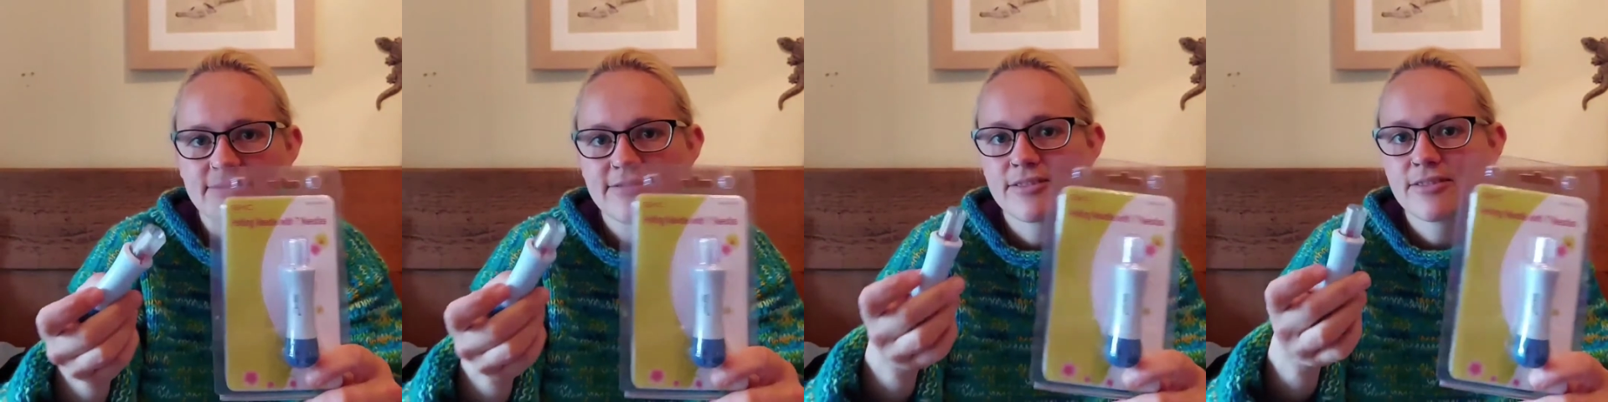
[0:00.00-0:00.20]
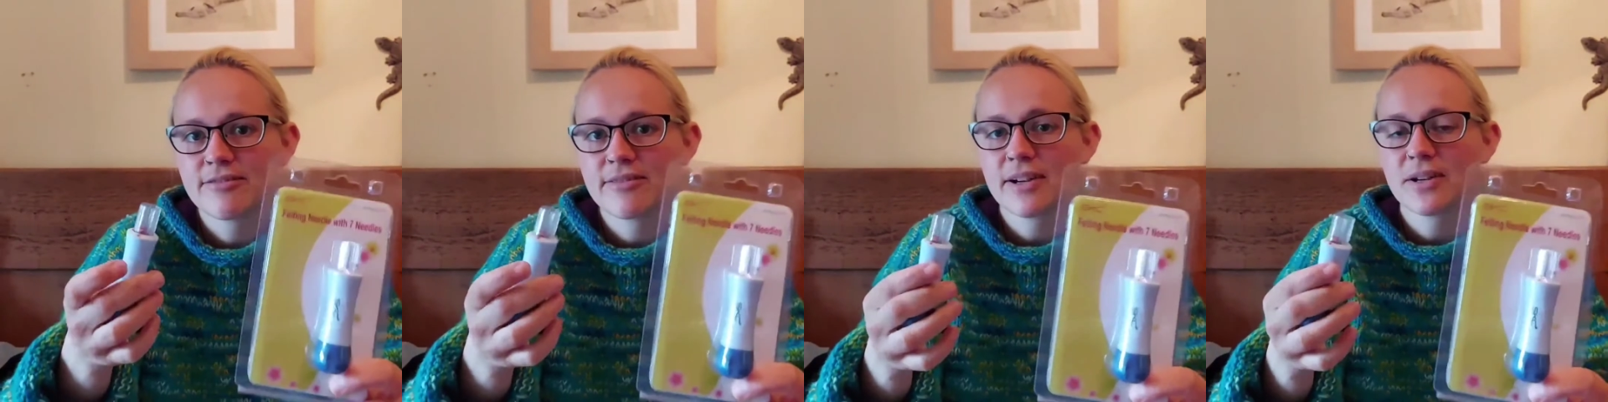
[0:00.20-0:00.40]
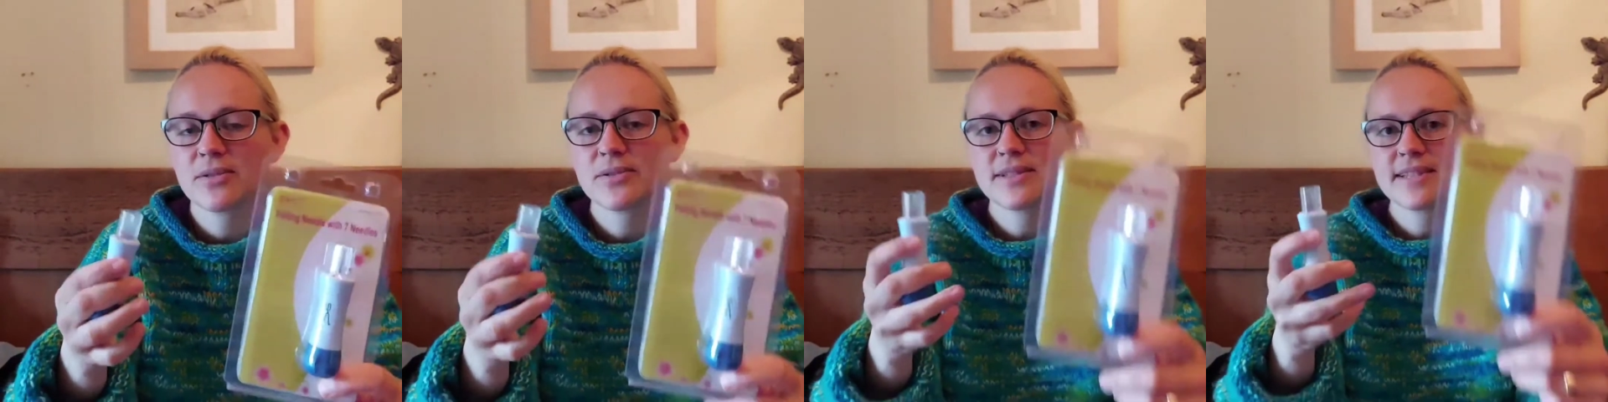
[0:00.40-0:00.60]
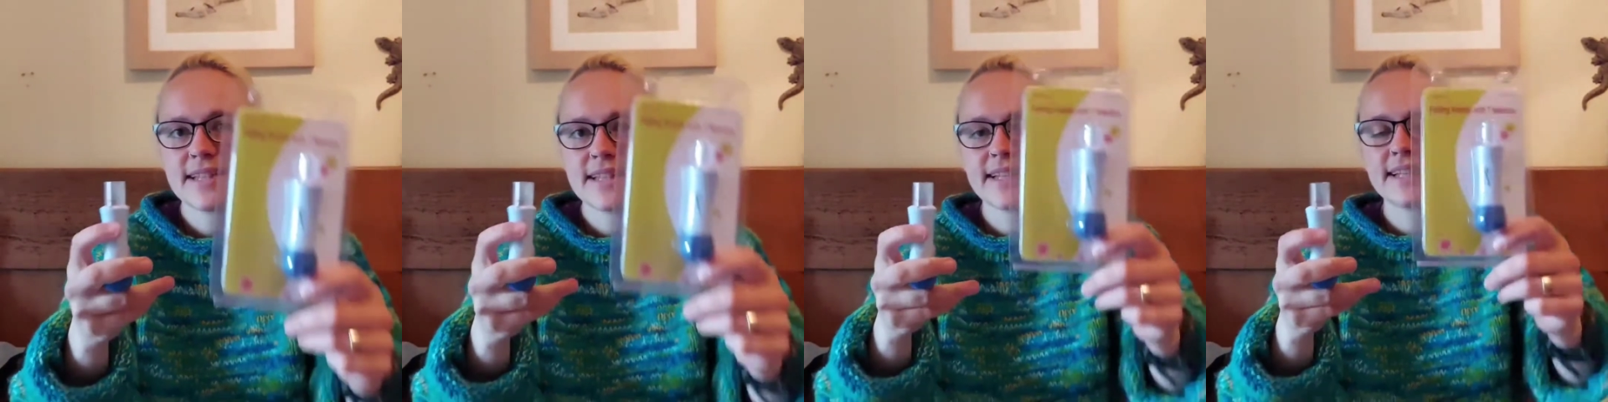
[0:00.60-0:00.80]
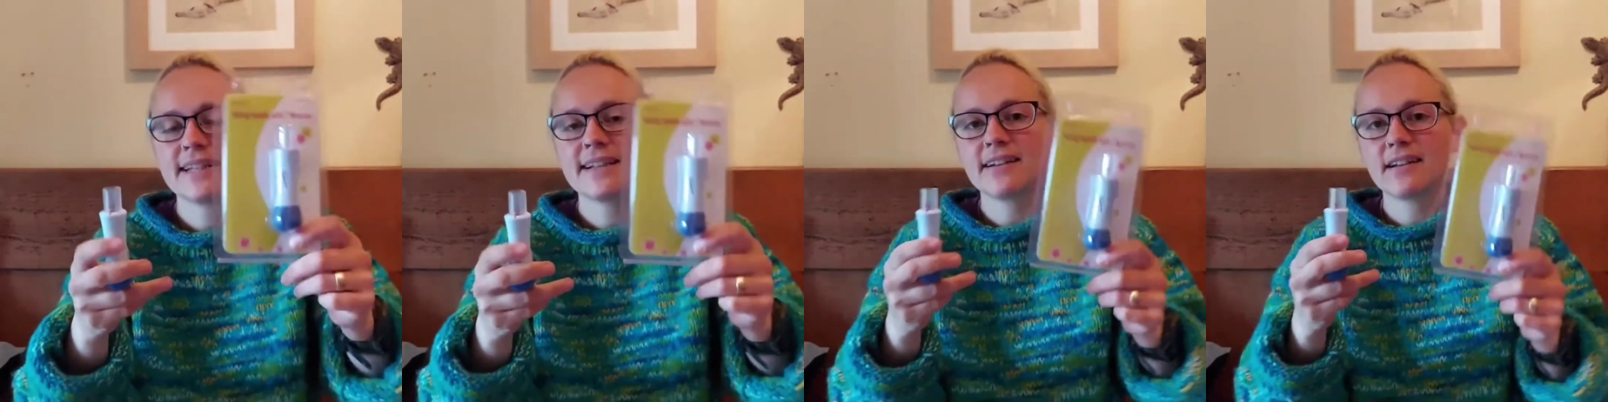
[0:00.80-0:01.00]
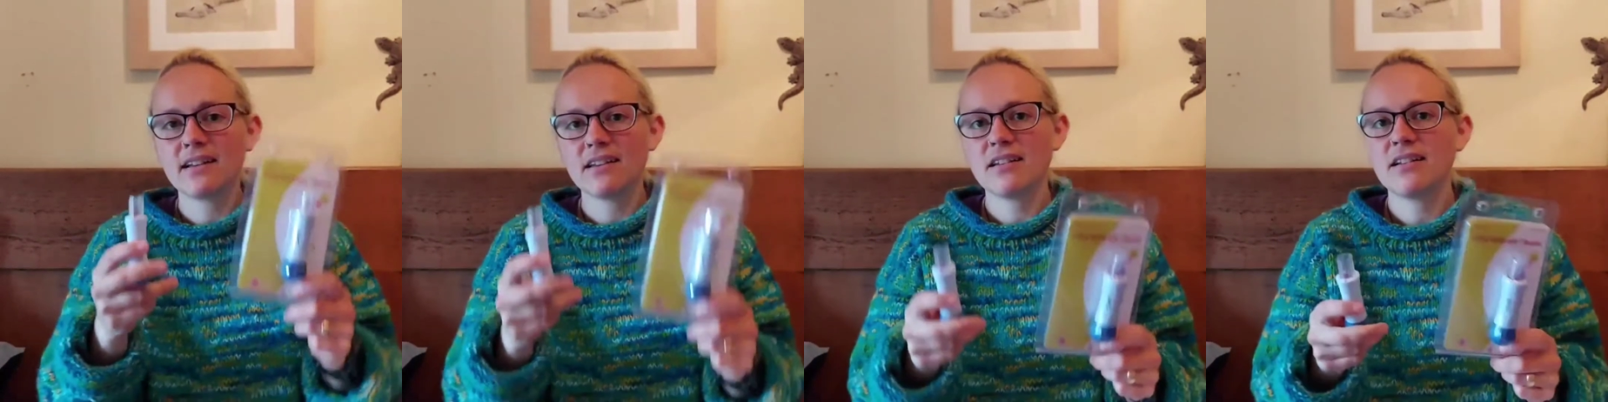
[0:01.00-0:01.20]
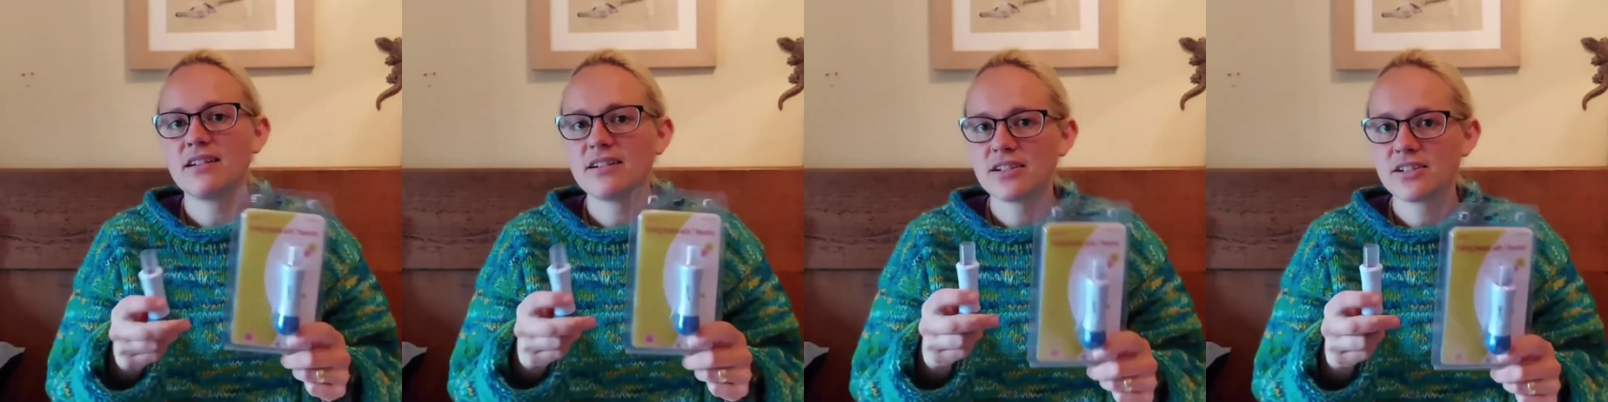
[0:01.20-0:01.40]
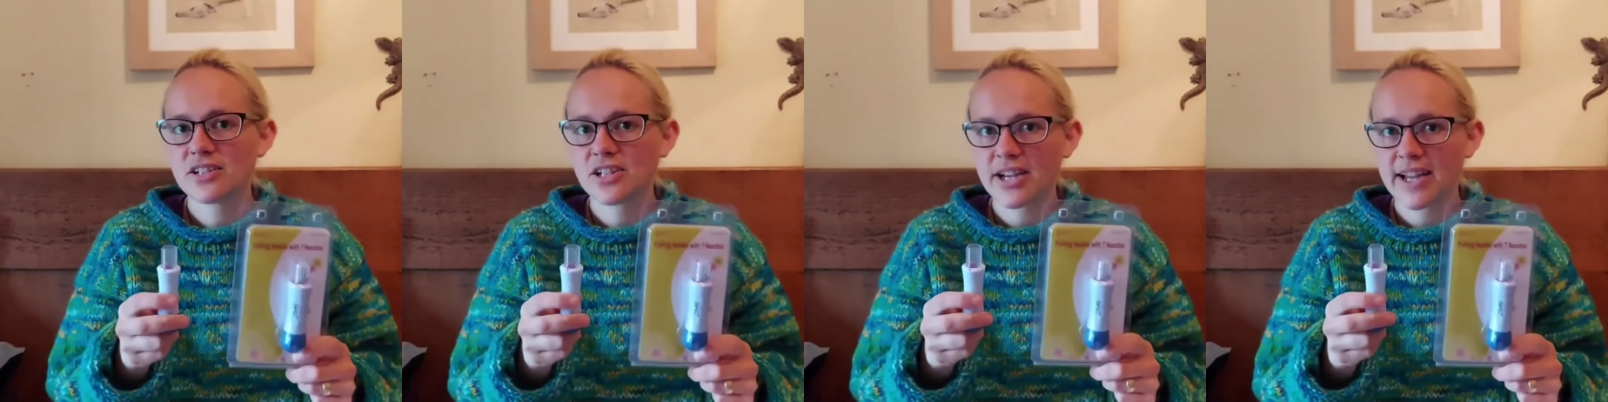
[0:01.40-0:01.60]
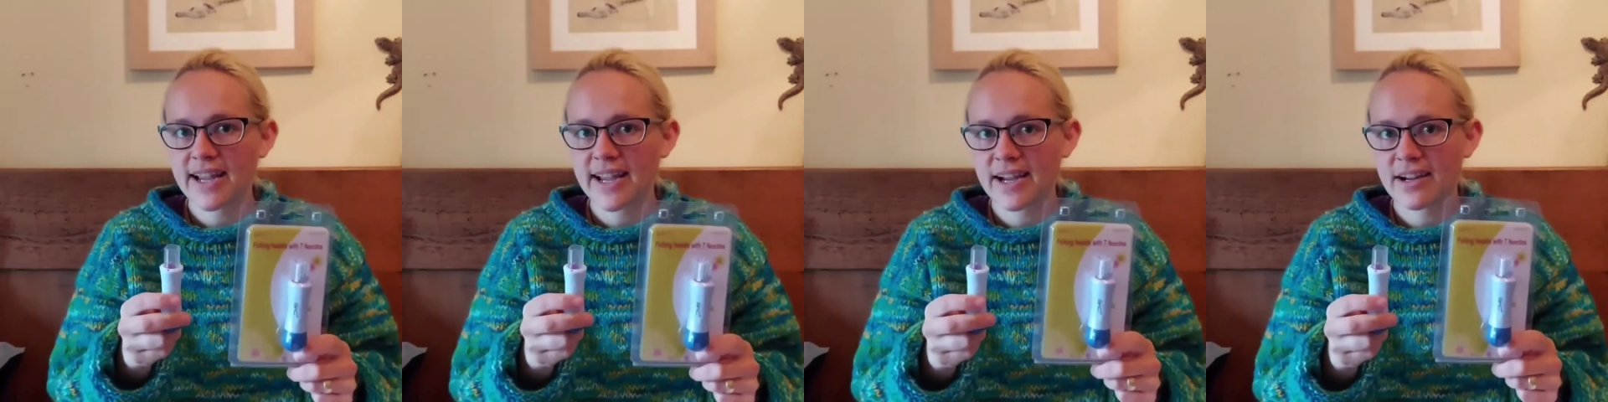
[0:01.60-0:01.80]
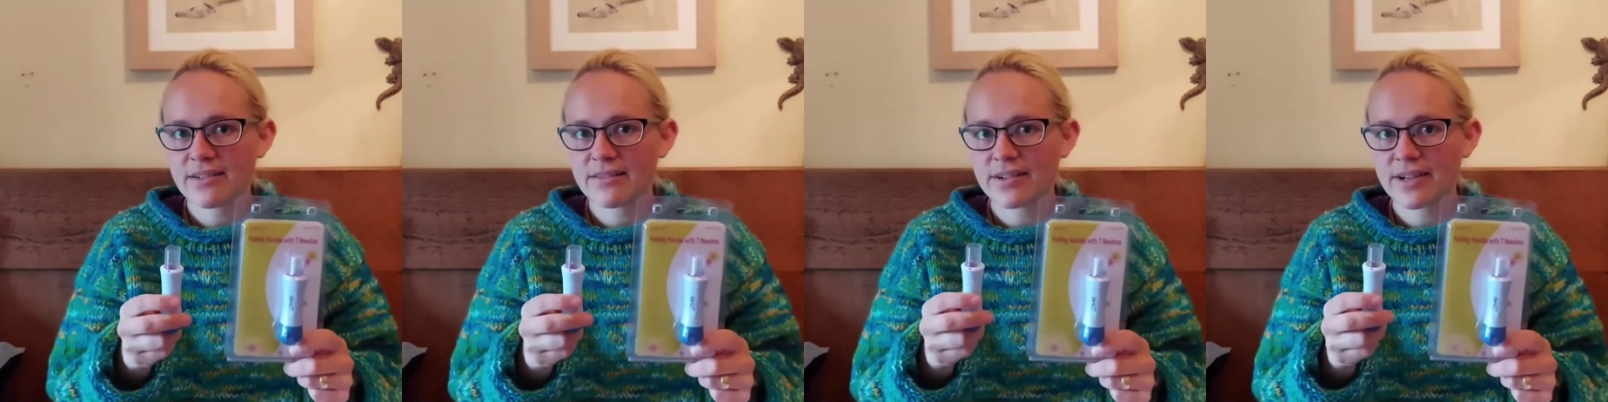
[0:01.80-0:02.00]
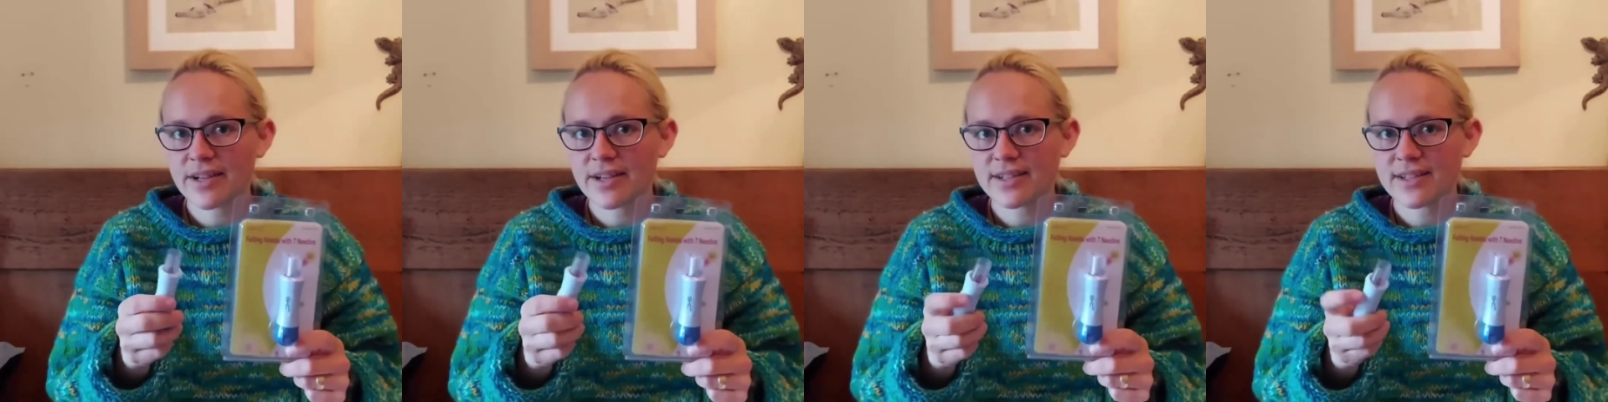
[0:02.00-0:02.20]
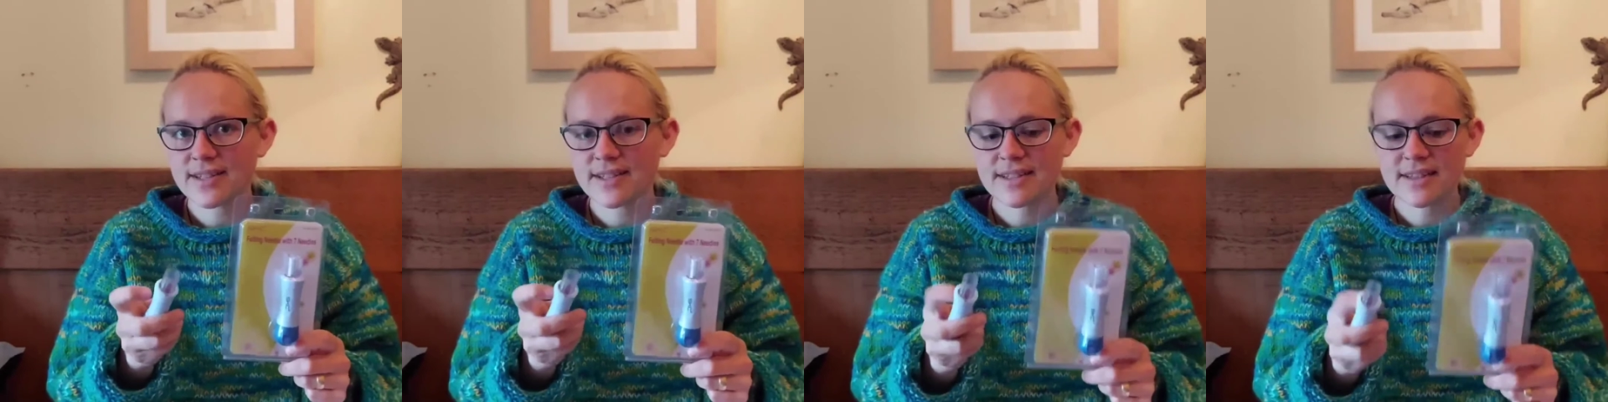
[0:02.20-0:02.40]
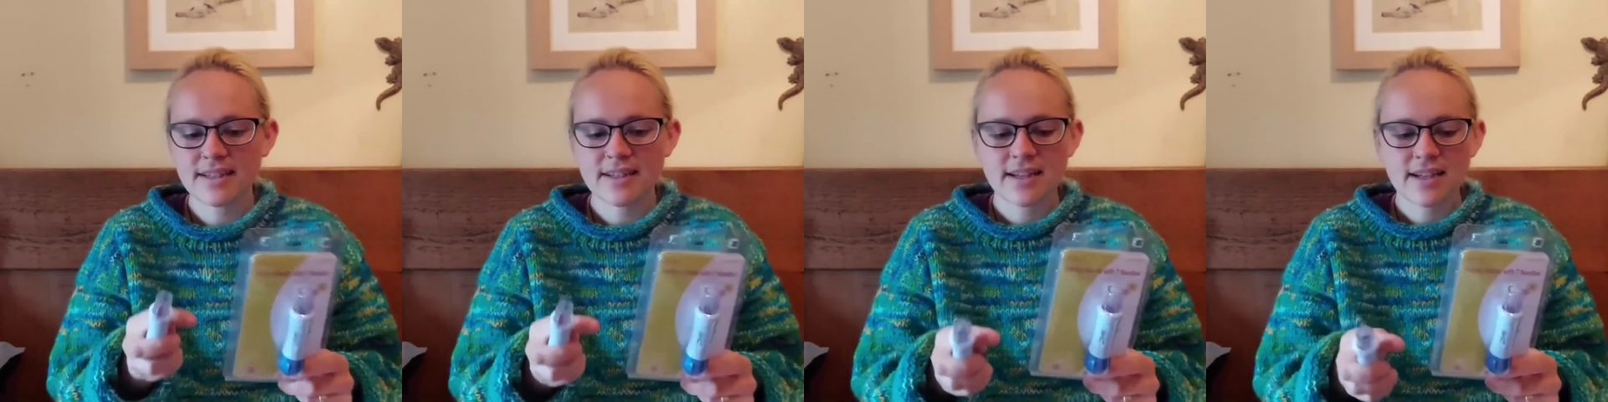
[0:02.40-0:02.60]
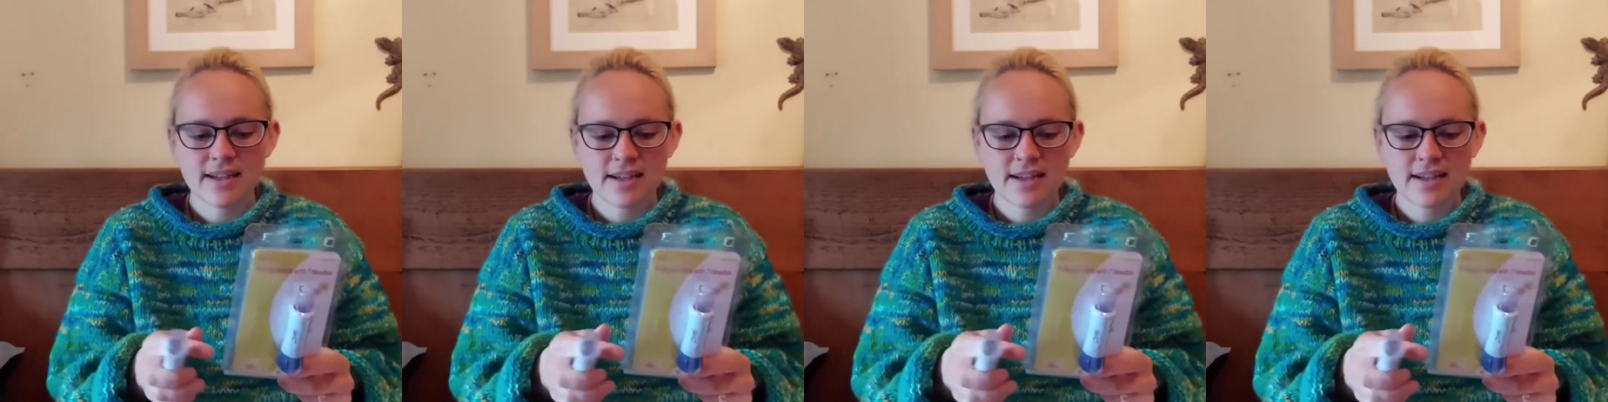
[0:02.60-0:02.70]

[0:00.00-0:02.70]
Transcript: for felting larger areas.